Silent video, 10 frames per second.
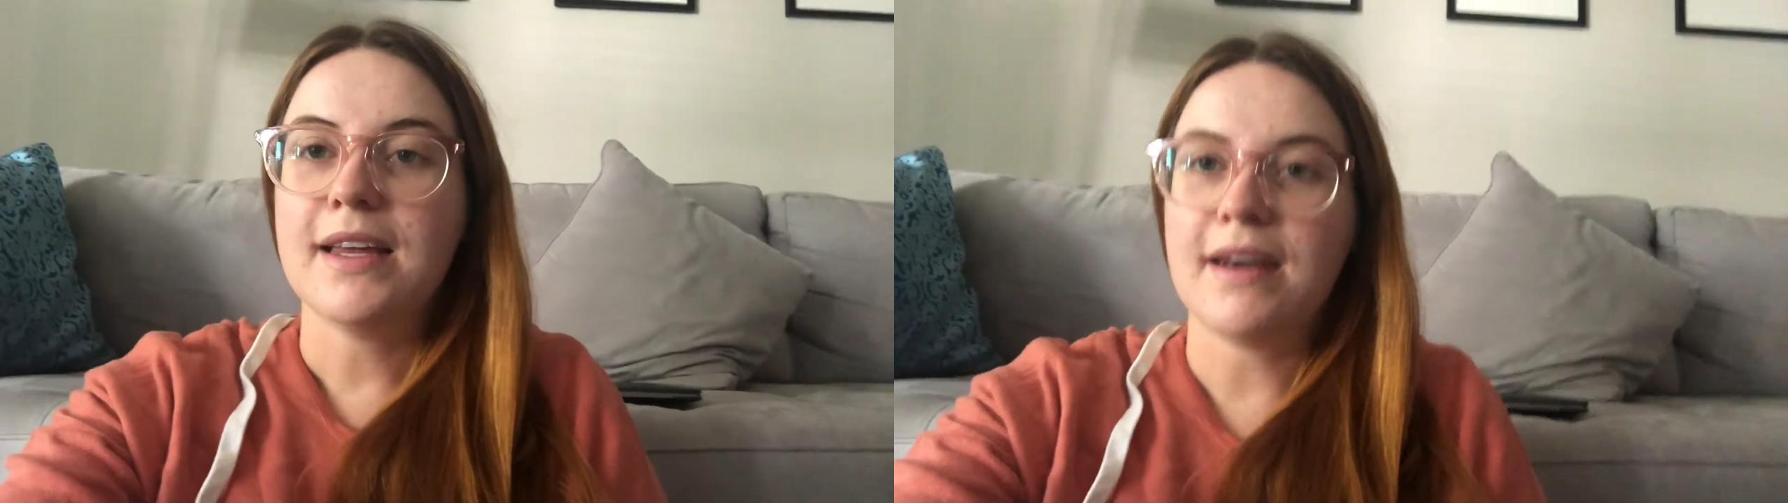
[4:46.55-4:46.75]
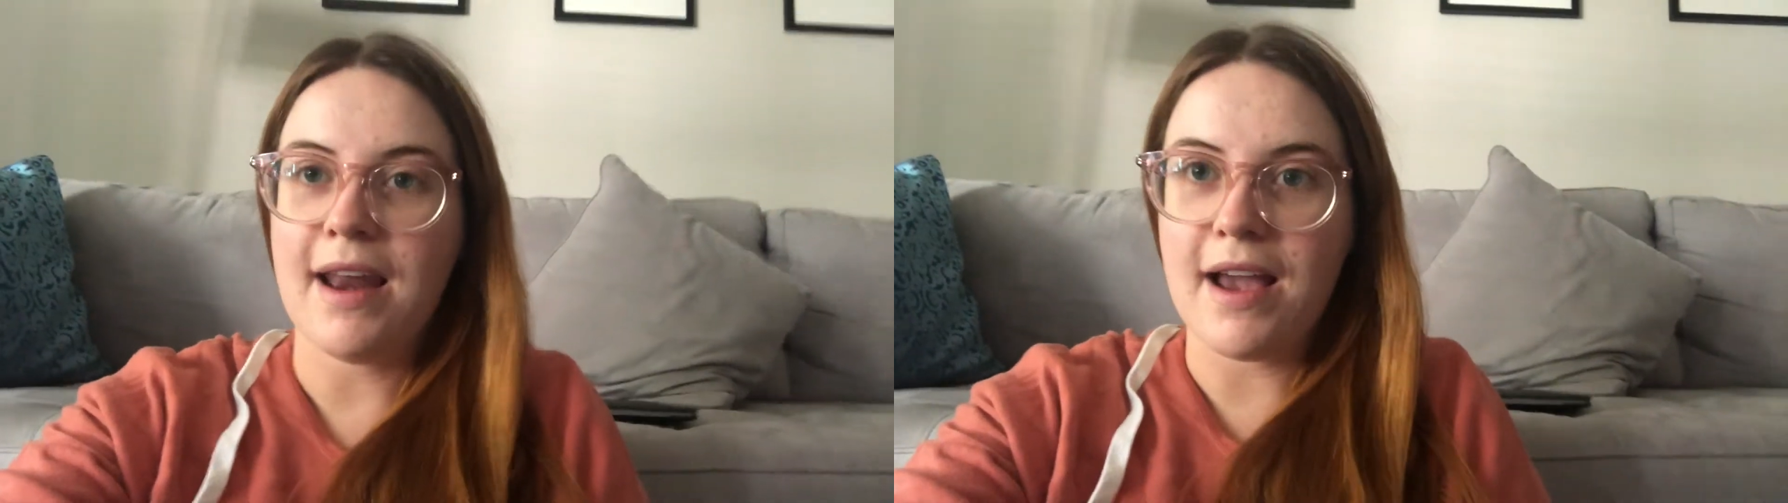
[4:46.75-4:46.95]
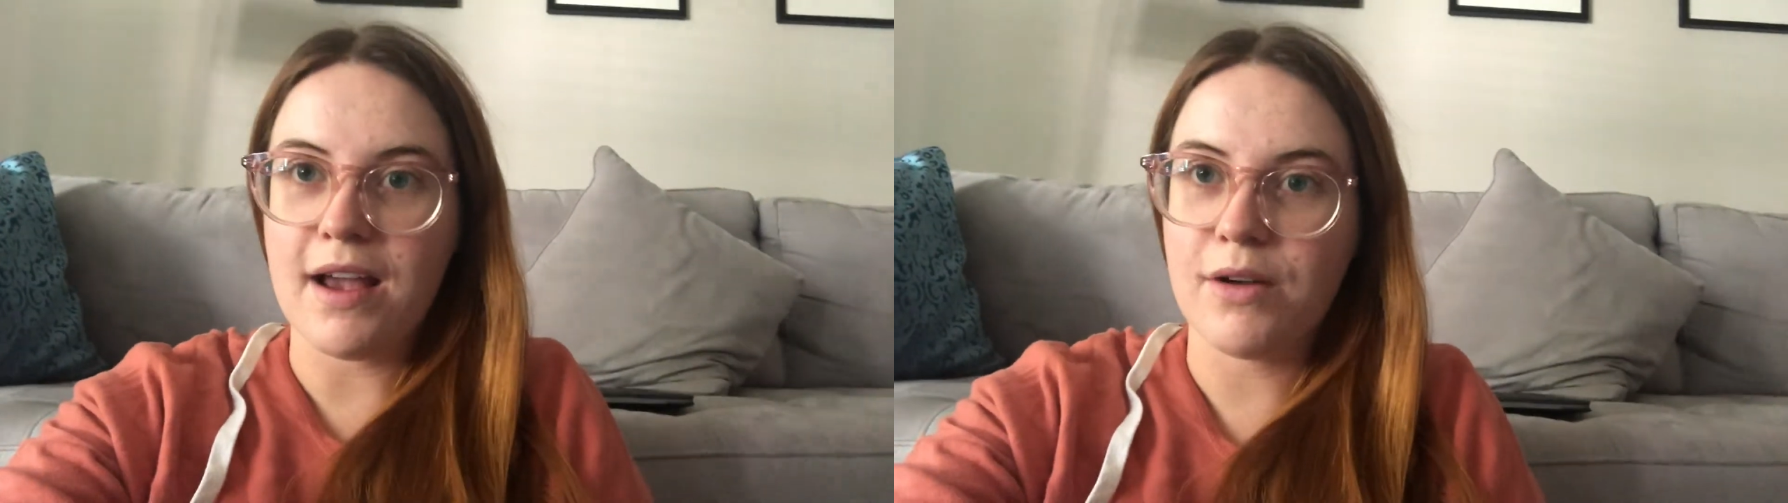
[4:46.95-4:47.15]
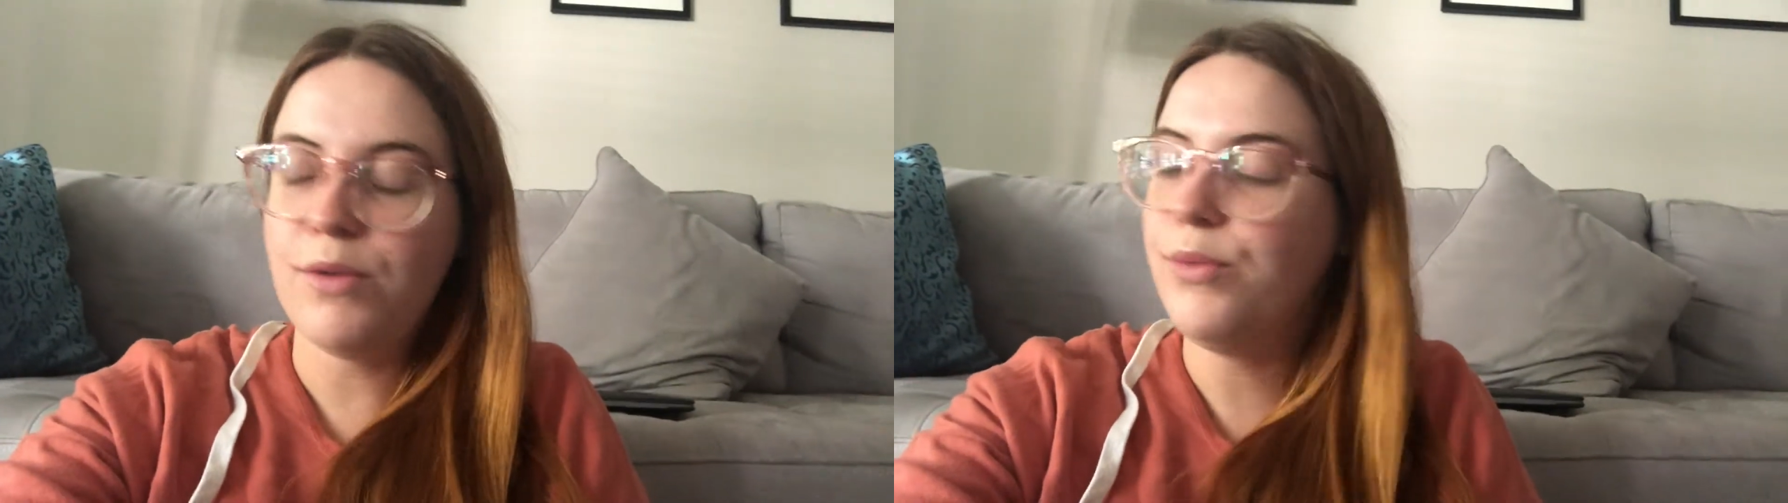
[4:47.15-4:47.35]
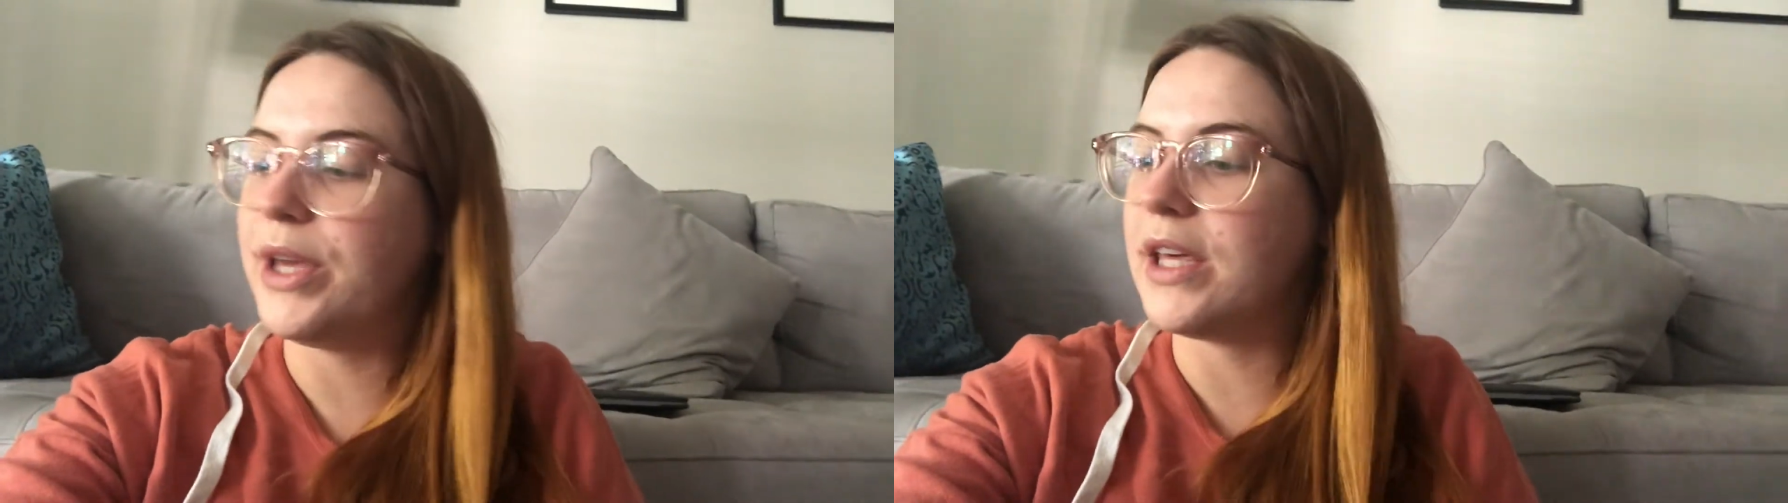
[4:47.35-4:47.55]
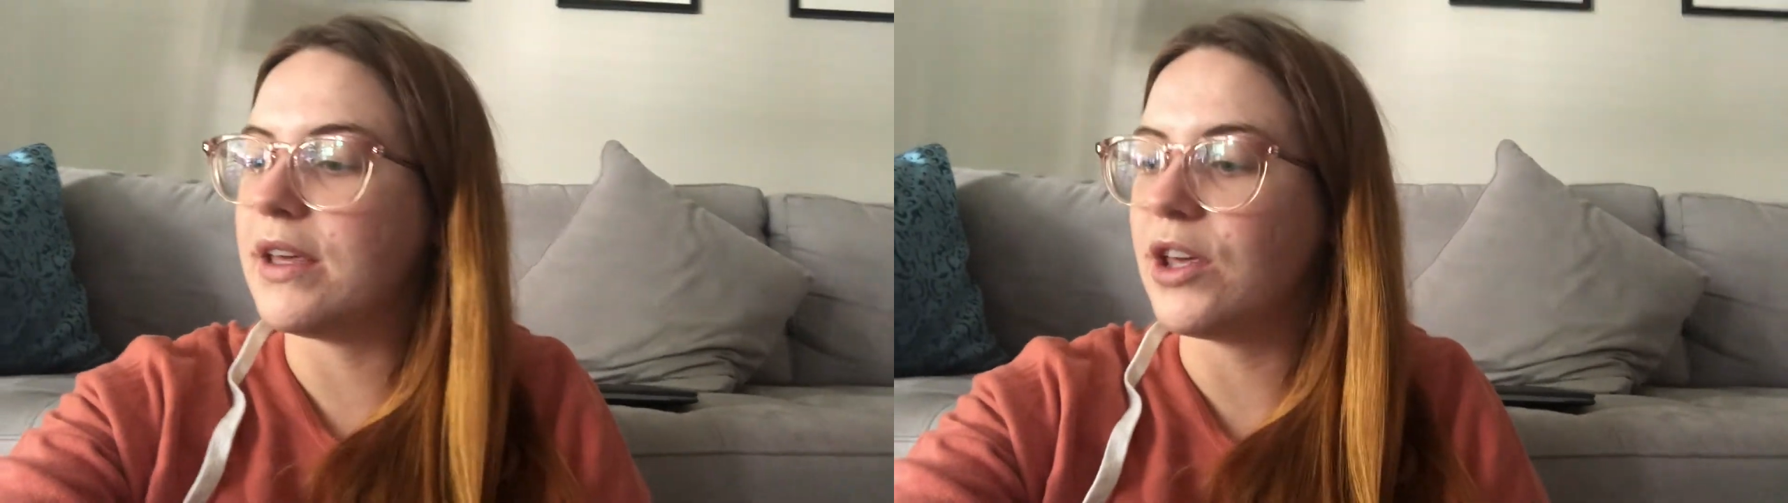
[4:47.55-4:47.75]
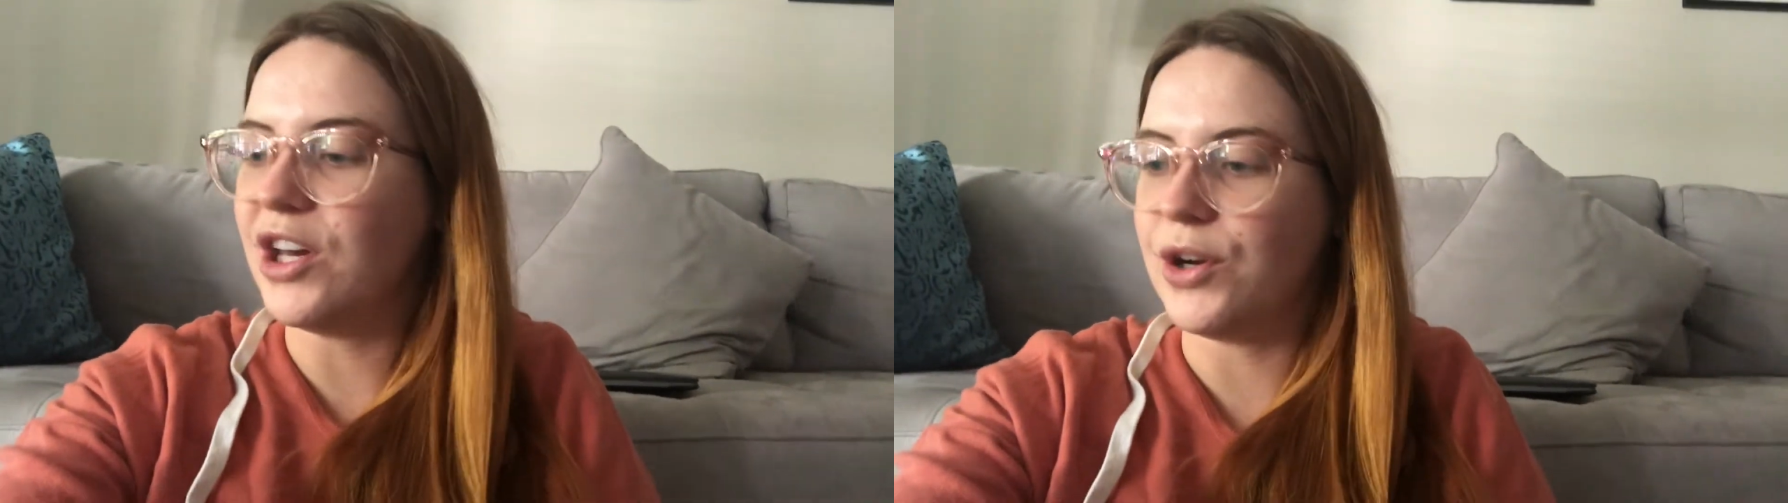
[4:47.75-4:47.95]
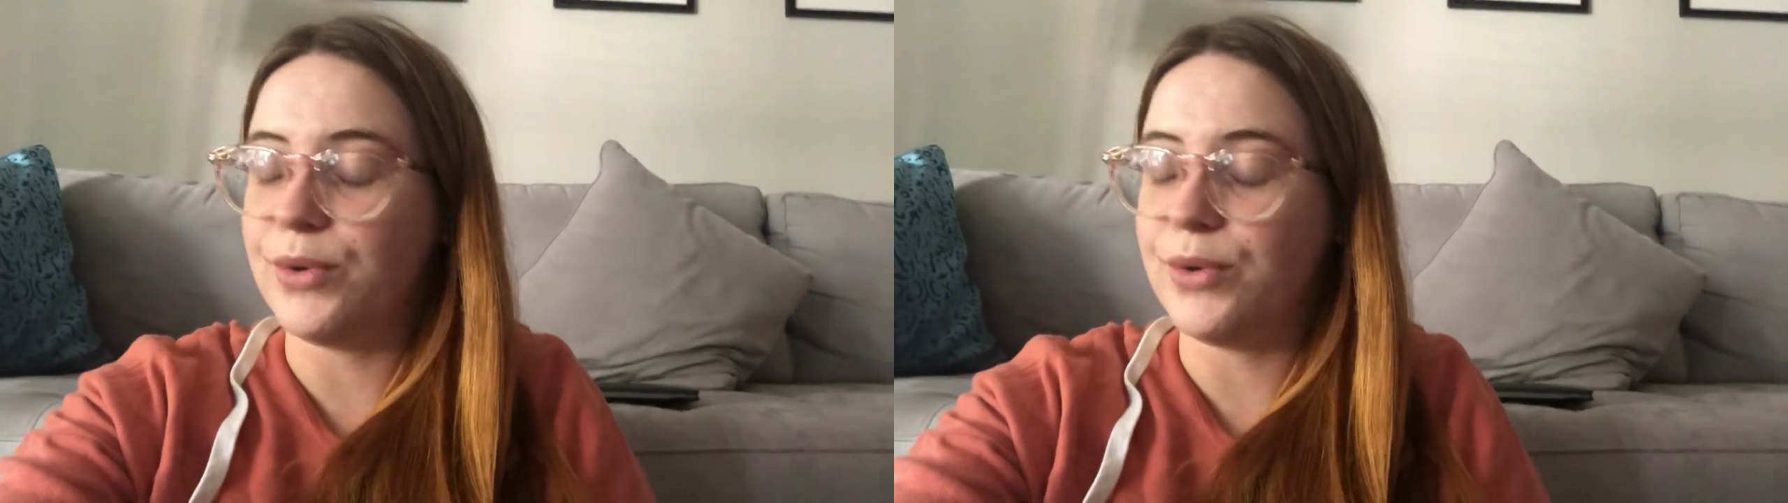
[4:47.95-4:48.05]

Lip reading: Now we can go